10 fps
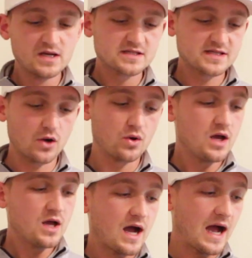So
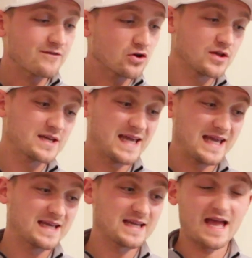I've got the
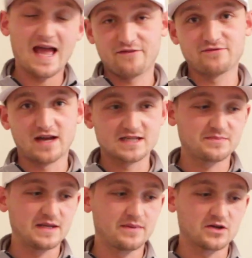King F9
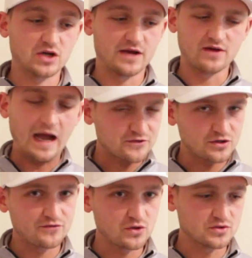speedback driver. I've
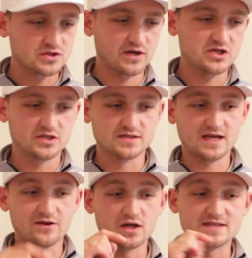done a few alterations.
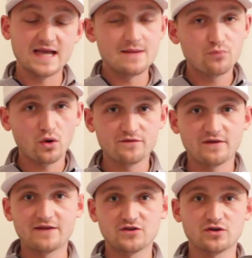I got a
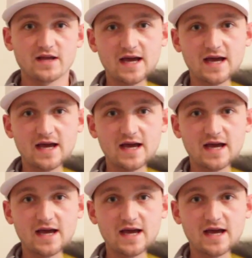10.5 degree